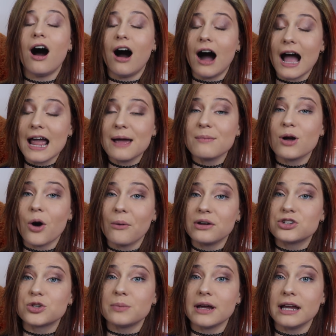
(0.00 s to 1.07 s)
I am
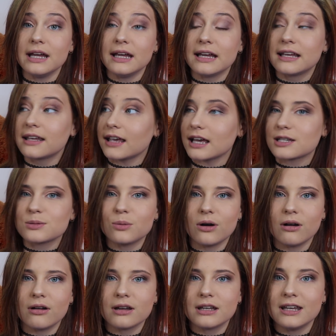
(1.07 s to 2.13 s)
going to be, guess
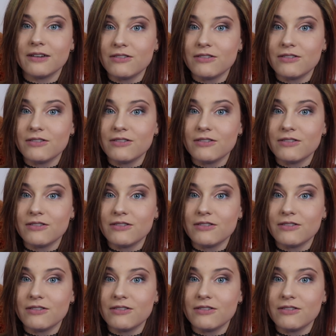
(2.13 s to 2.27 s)
what,